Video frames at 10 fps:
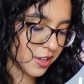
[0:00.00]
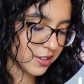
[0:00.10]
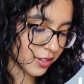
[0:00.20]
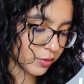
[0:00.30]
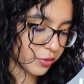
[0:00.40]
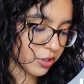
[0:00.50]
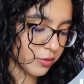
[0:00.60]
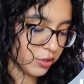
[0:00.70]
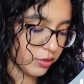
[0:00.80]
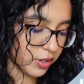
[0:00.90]
That's what we're gonna
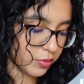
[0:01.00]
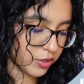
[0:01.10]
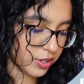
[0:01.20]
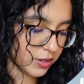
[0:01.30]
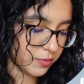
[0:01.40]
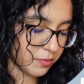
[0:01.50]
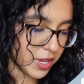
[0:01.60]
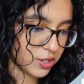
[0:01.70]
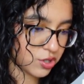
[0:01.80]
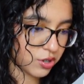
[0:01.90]
be doing. We're gonna
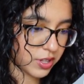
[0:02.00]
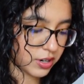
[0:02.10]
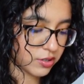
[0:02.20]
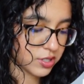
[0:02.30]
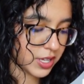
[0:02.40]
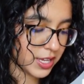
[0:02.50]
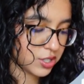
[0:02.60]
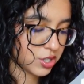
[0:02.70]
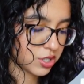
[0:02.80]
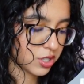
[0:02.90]
make sure that our
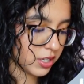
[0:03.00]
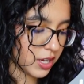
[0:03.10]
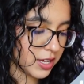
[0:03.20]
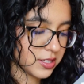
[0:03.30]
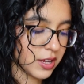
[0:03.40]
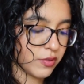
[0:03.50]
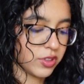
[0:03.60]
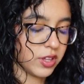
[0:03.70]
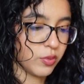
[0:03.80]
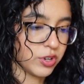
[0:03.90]
sketch has
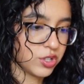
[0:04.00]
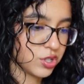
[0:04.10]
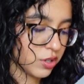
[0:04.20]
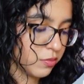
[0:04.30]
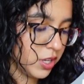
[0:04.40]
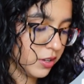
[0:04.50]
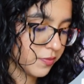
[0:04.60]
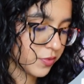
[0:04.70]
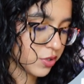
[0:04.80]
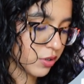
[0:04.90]
everything where it should be,
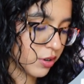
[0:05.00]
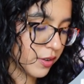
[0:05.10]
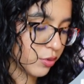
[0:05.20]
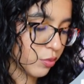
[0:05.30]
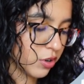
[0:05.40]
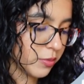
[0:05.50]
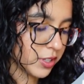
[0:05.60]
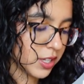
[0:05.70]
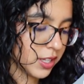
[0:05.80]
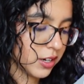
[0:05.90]
so I don't have to worry
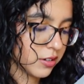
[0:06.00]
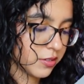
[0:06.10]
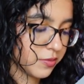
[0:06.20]
about that later.